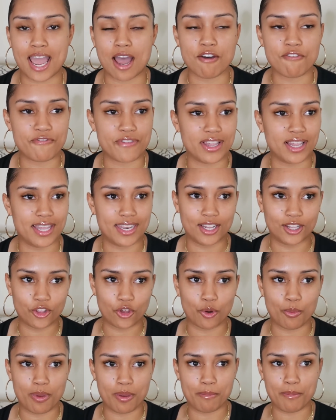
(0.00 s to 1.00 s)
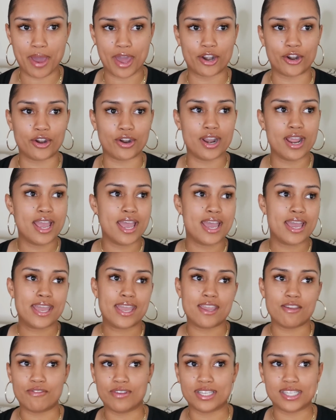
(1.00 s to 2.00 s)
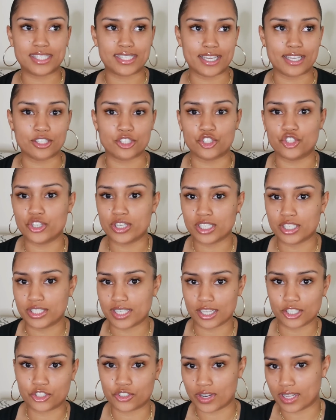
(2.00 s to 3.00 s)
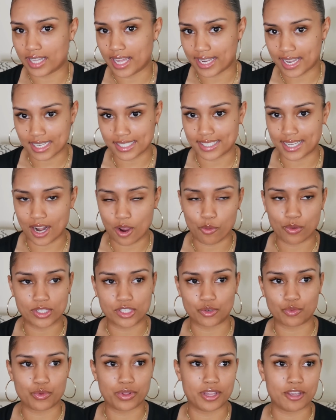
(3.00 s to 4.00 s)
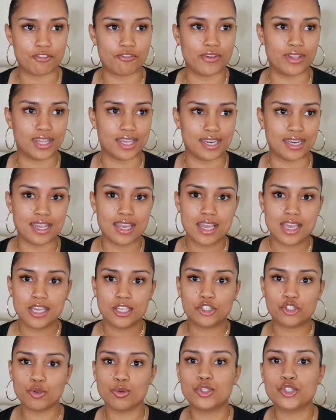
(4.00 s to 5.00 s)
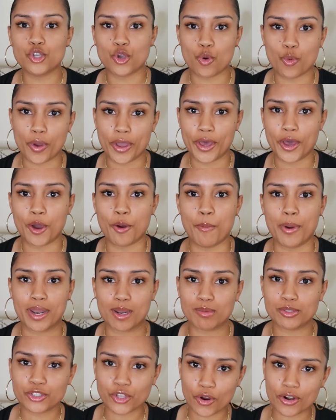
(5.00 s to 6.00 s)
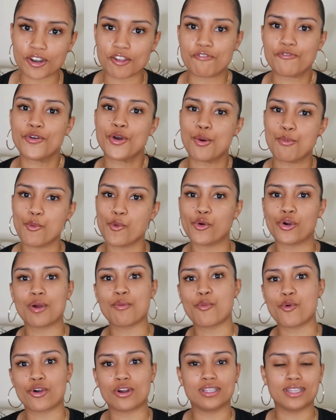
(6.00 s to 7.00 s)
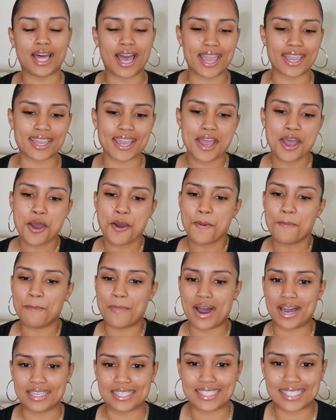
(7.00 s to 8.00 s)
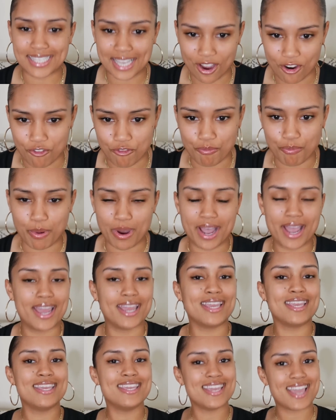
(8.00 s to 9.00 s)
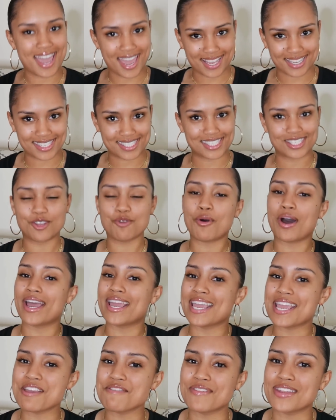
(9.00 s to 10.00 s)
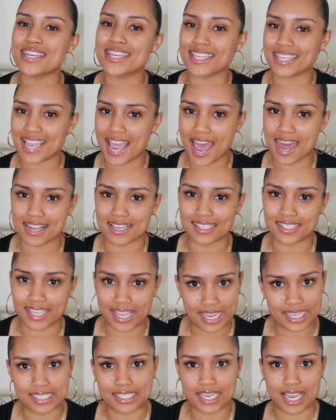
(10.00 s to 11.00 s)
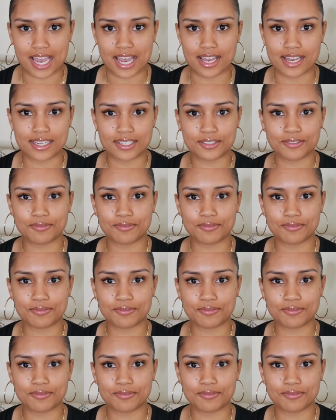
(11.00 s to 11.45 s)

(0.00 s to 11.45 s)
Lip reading: I'm feeling a little bit better, even since just yesterday, like I said, I wasn't really feeling too well, but I'm starting to feel more and more like myself. But yes, do I even gotta say it, y'all?